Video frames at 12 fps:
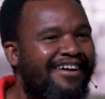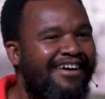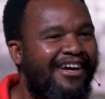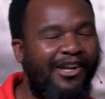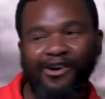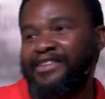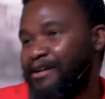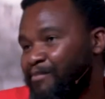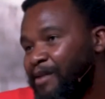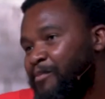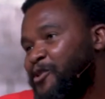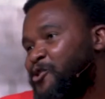You know, that
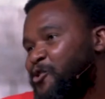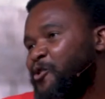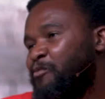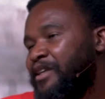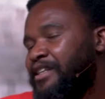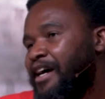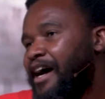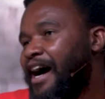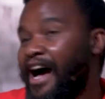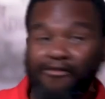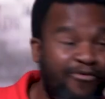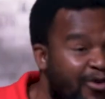might be true, but
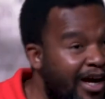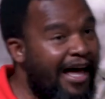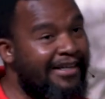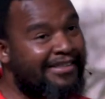I've realized